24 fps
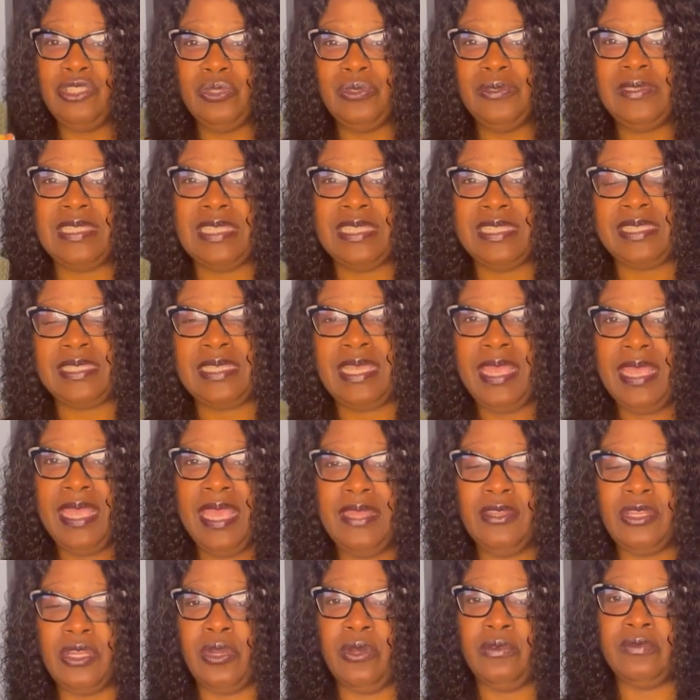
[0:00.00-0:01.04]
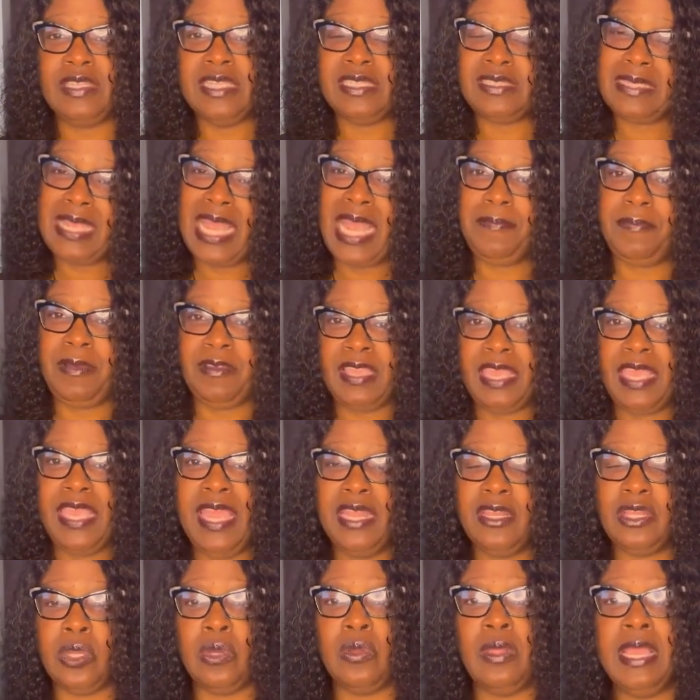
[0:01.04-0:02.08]
use this candle, this type of
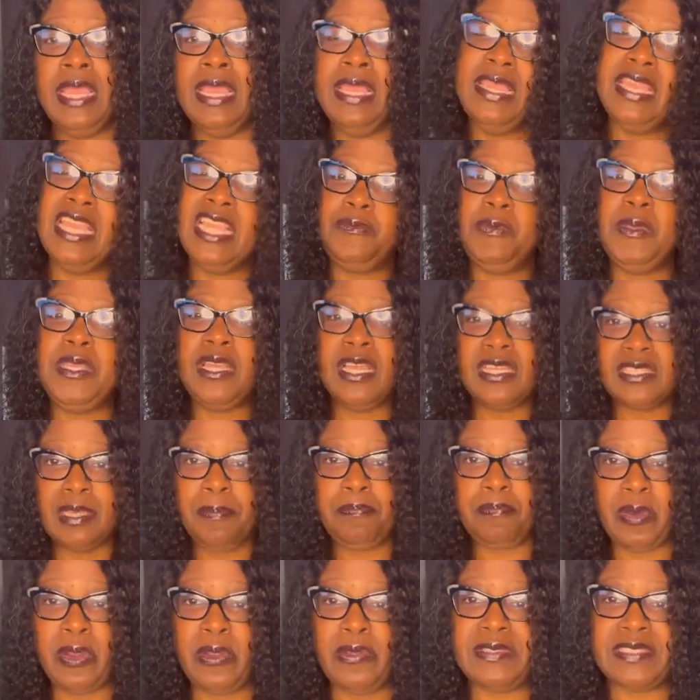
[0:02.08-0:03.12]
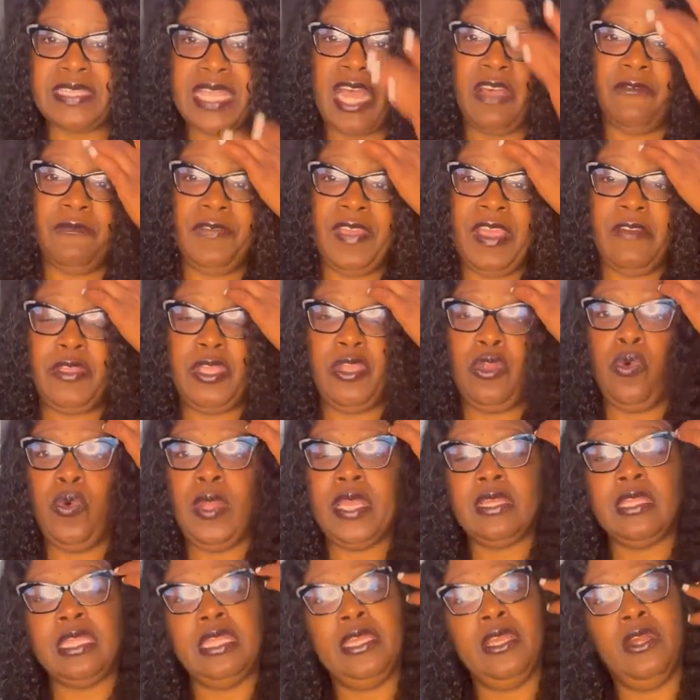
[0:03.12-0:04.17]
candle, is because it burns out very
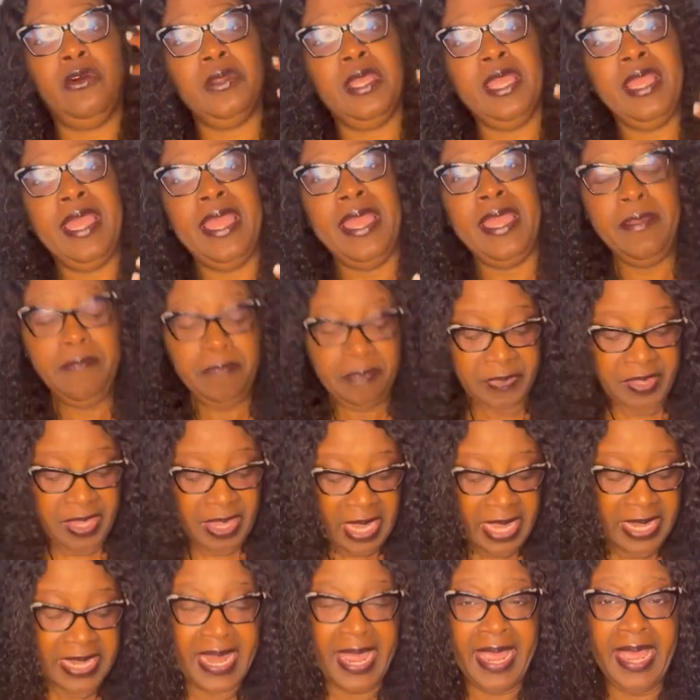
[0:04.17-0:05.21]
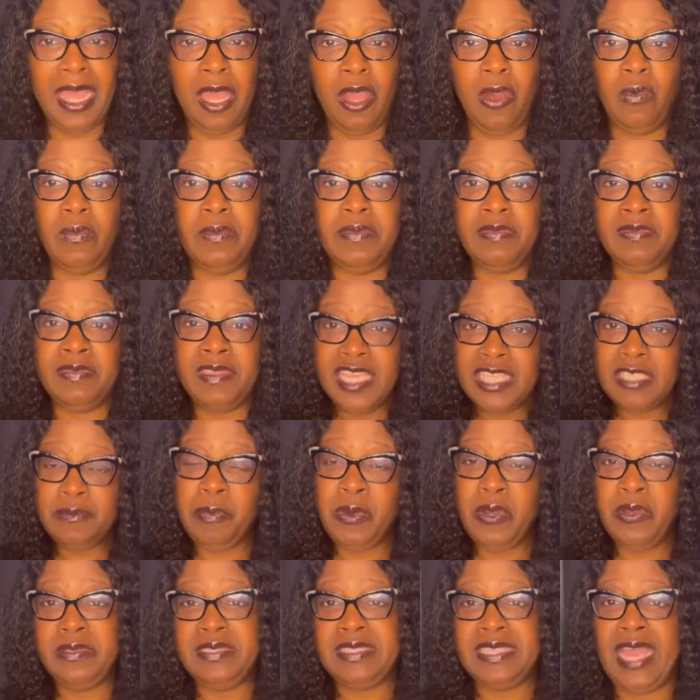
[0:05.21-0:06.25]
quickly, okay? Now, this
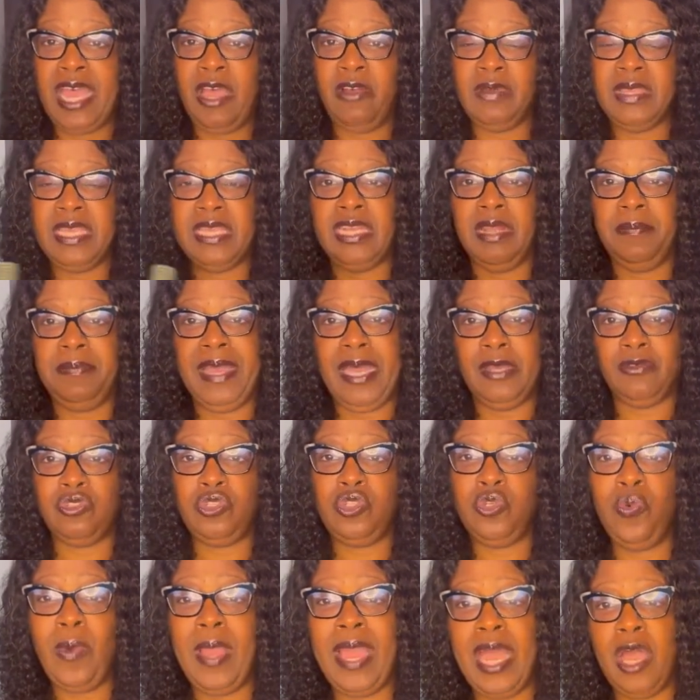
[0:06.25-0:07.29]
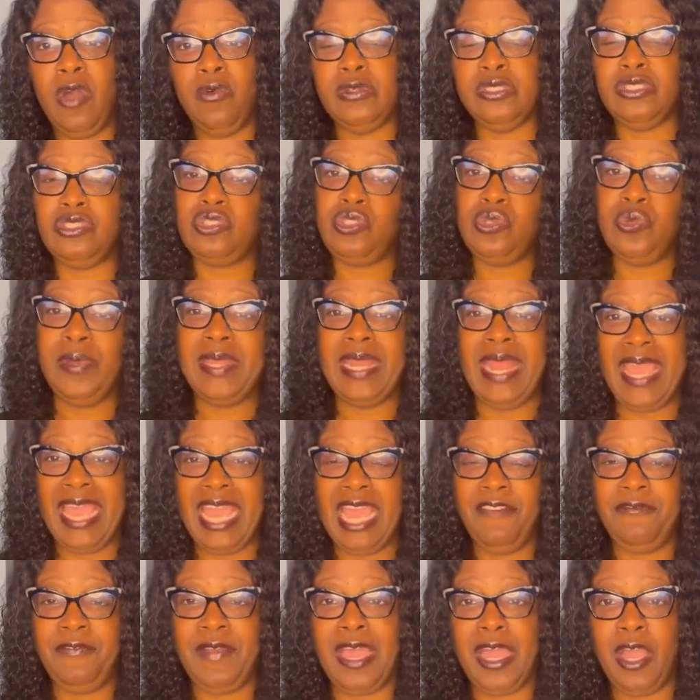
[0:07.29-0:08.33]
burns out in about 2 hours,
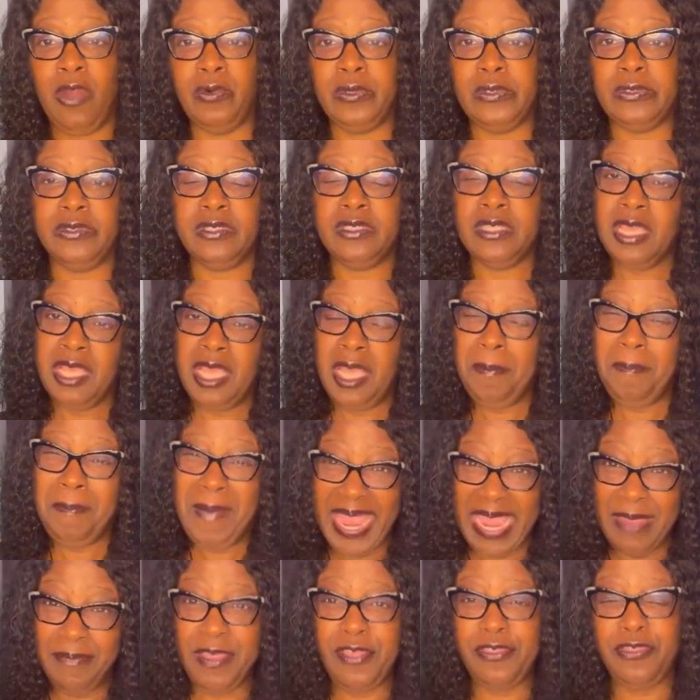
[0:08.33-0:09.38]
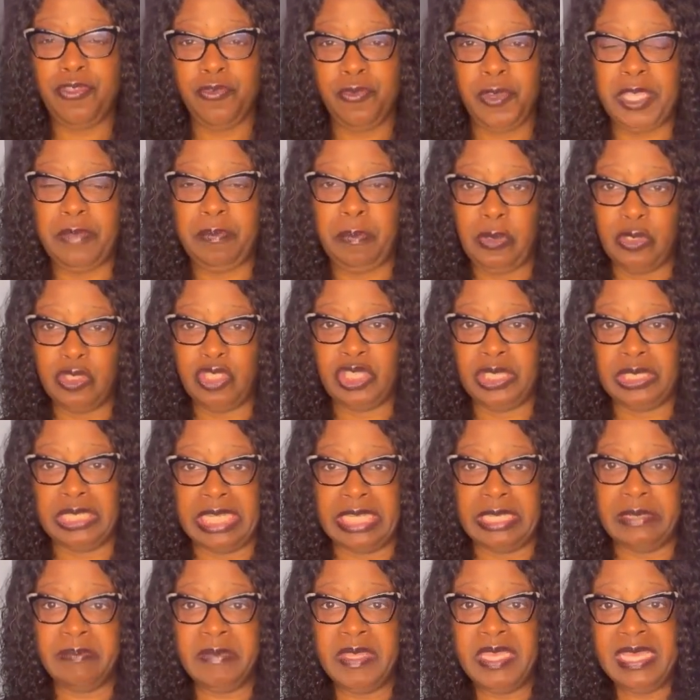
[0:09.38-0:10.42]
2.5 hours, maybe 3 pushing
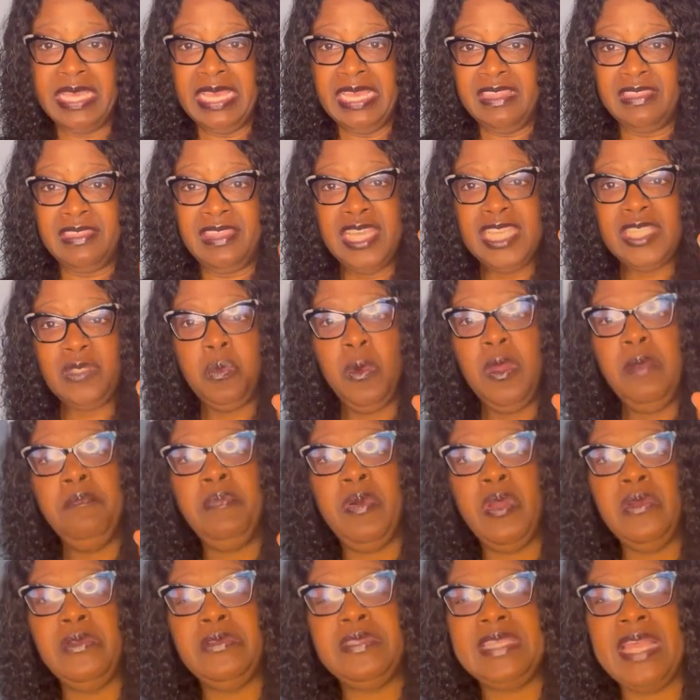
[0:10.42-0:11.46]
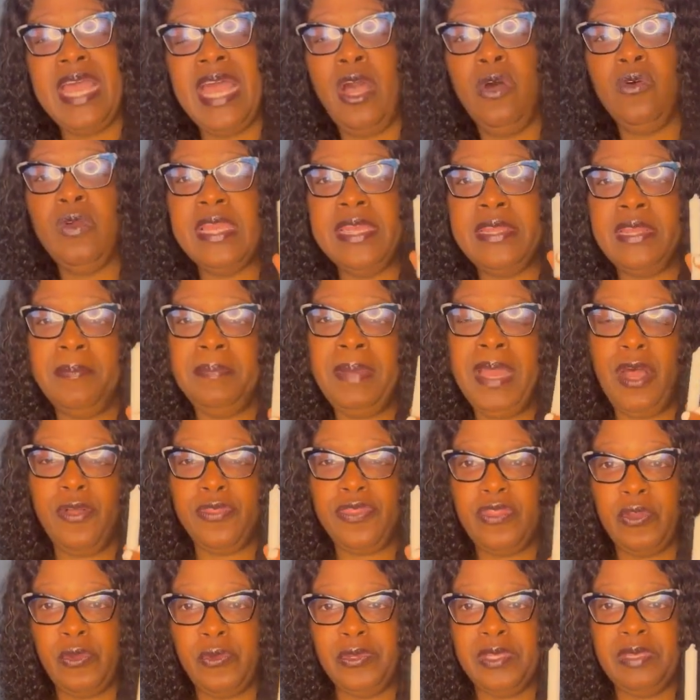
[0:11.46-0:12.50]
it. This one burns out in
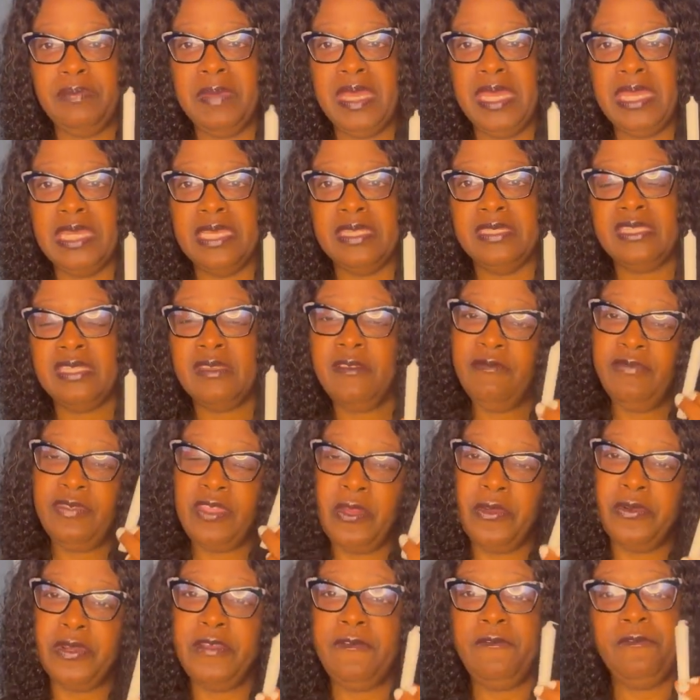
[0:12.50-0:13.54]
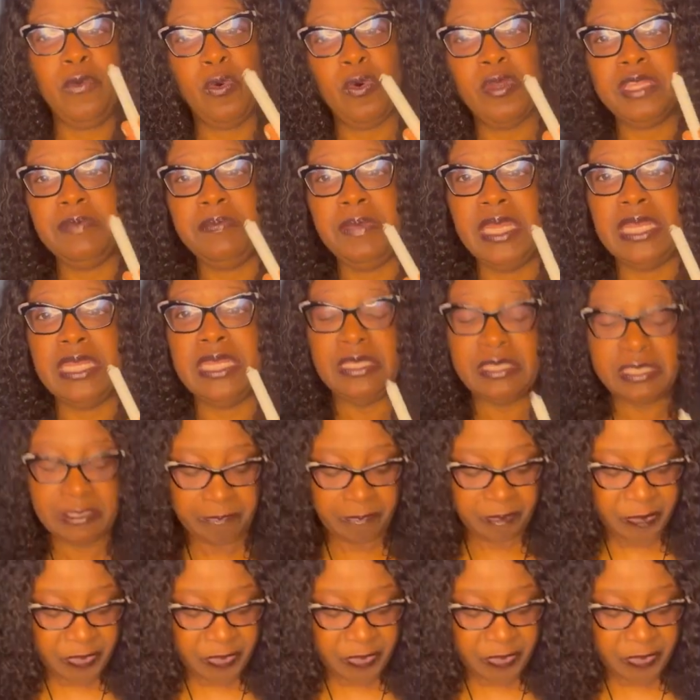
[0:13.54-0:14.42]
about 30 minutes, 30, 40 minutes.